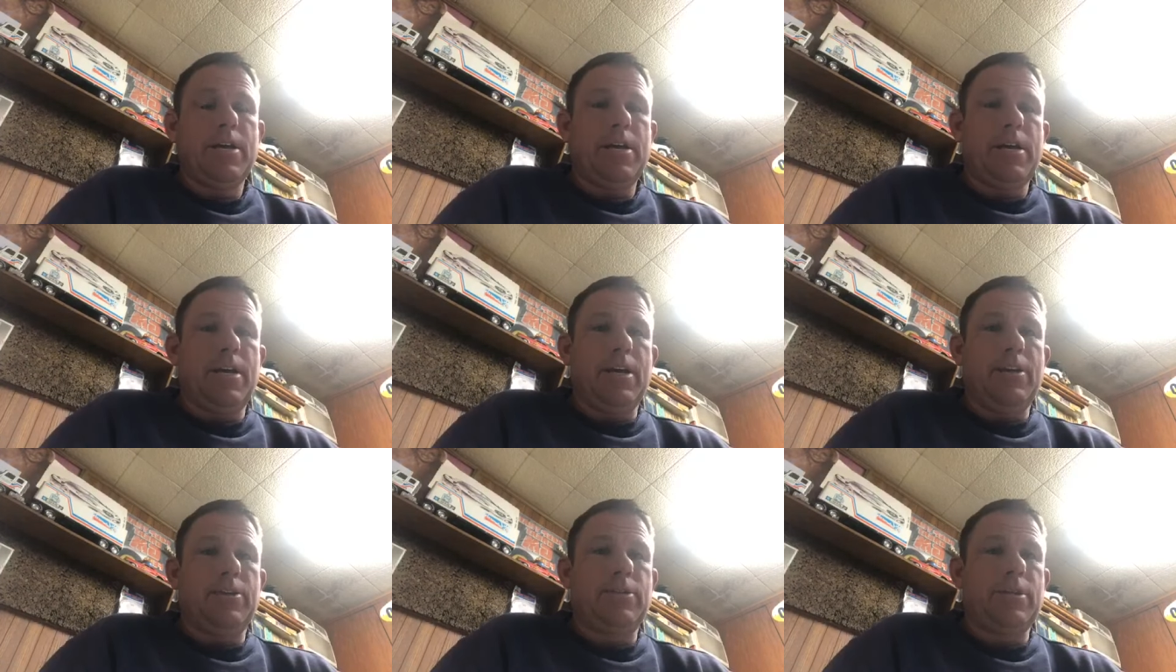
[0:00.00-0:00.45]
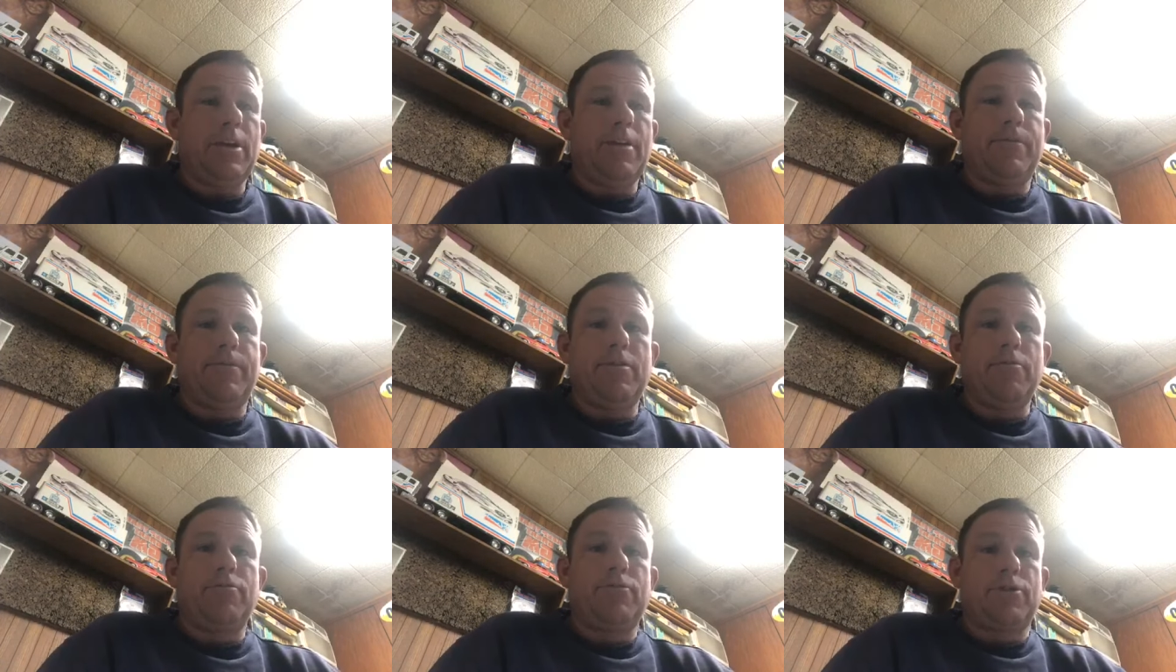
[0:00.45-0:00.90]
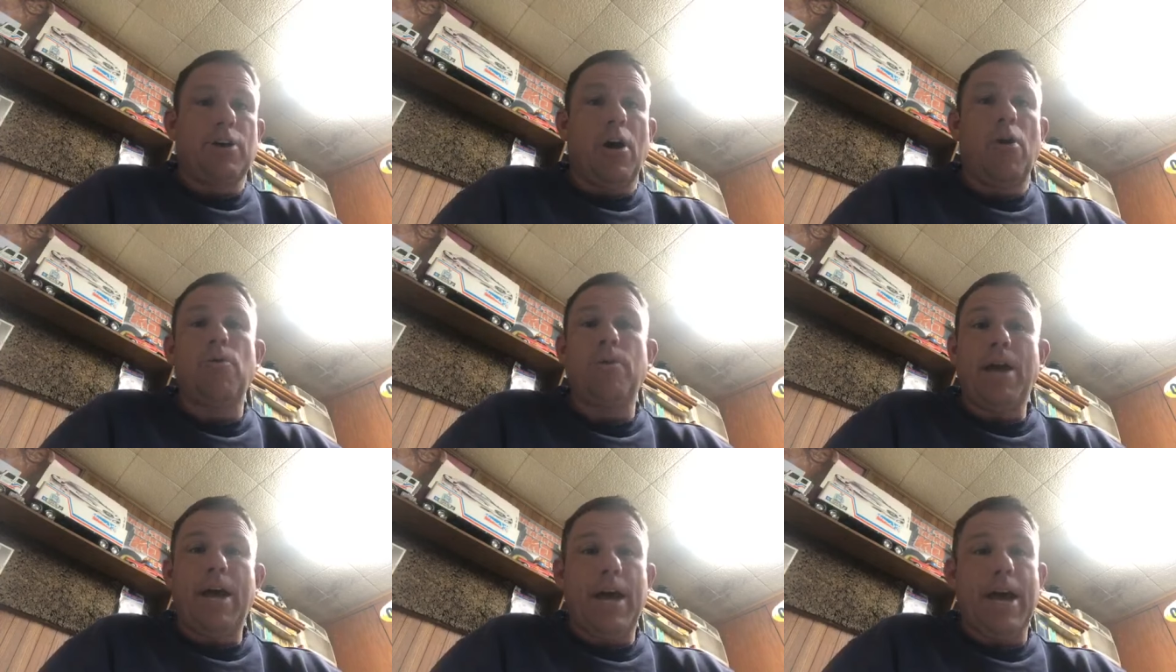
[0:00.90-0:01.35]
is if you
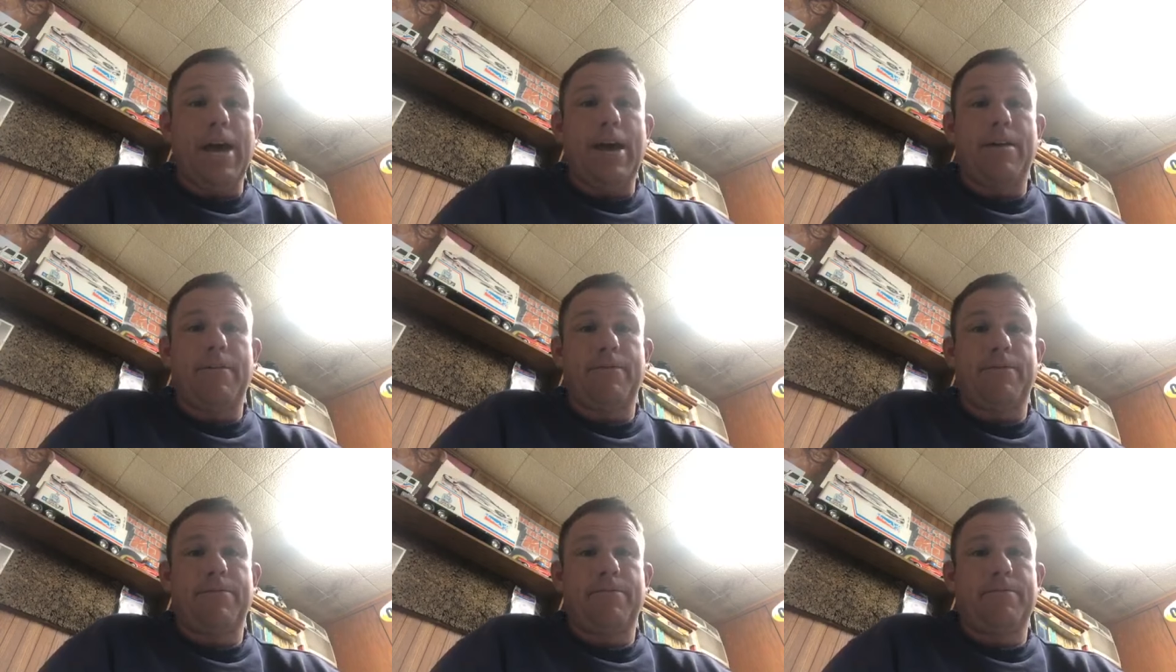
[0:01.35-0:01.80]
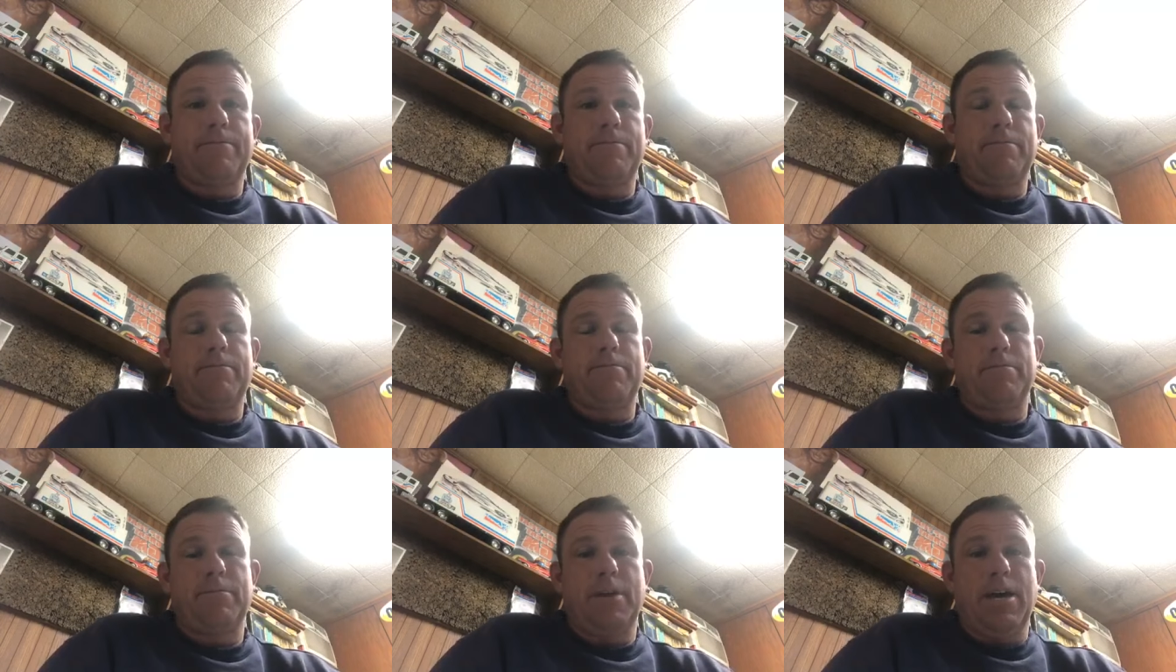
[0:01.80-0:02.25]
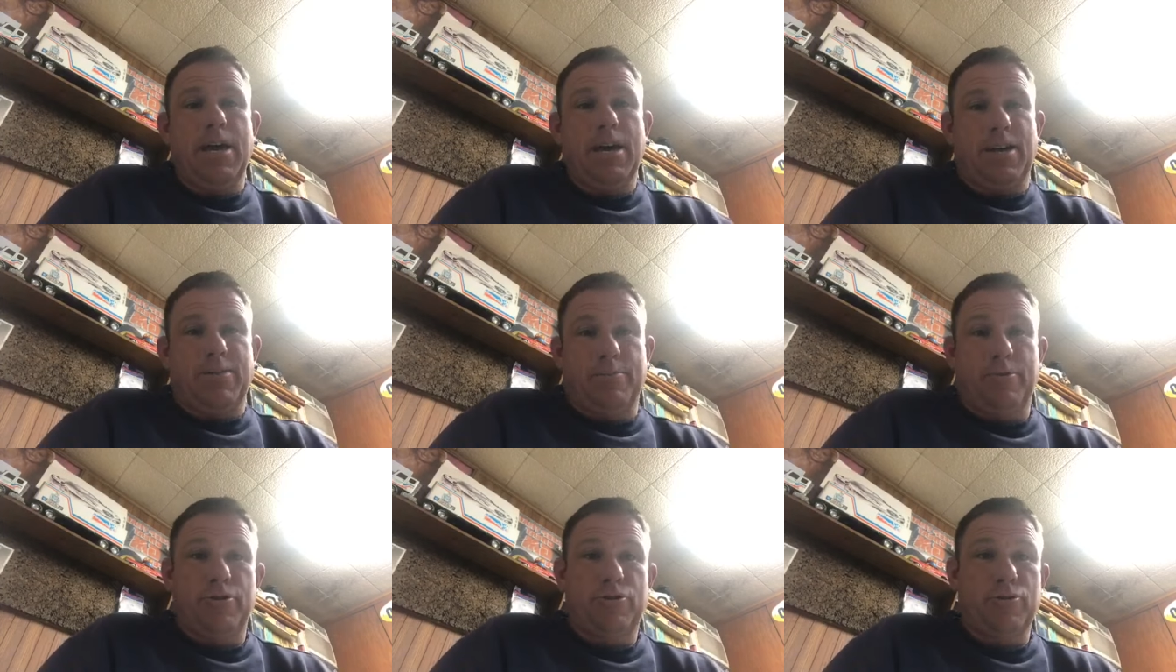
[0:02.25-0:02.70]
don't have a
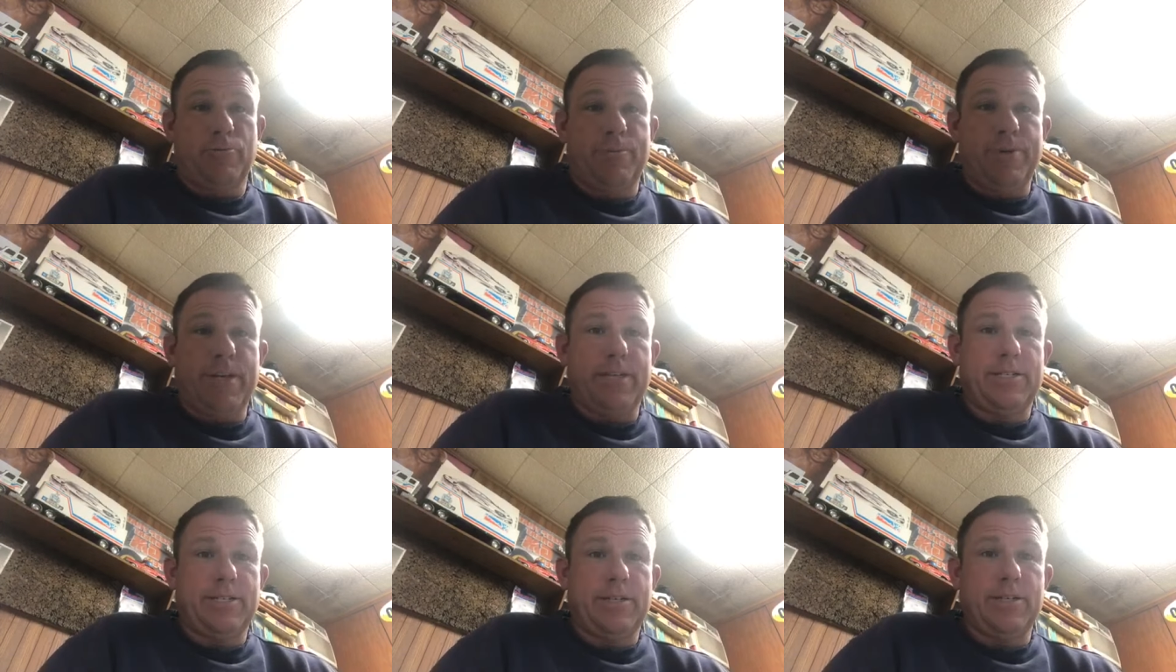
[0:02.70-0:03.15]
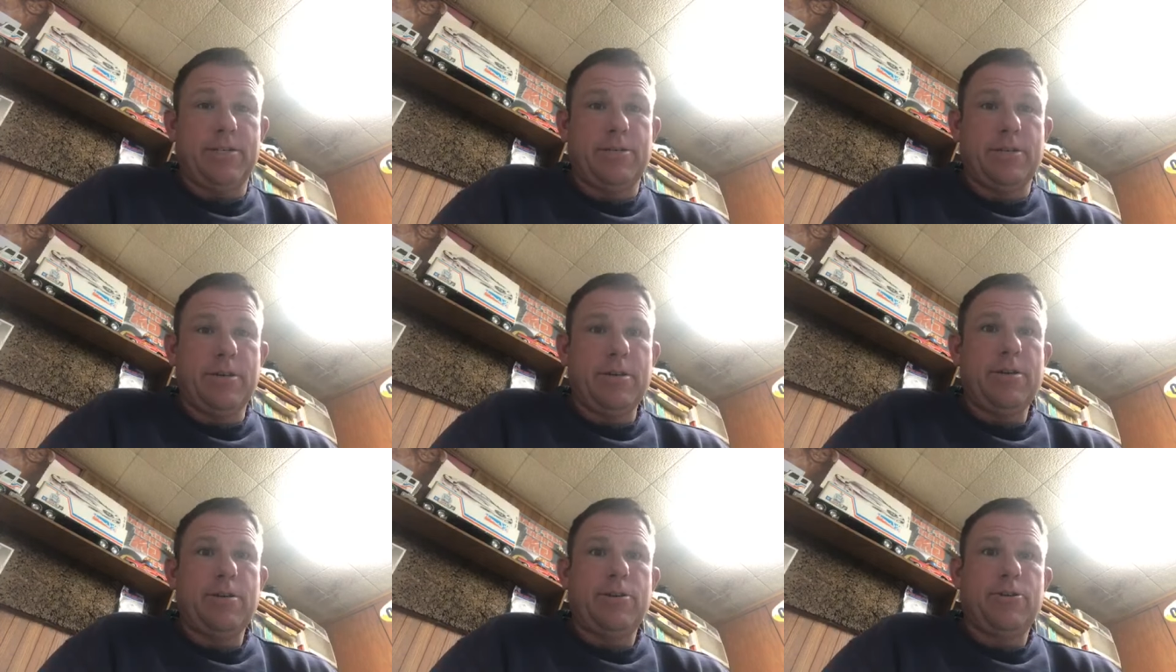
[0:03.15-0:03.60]
commercial business,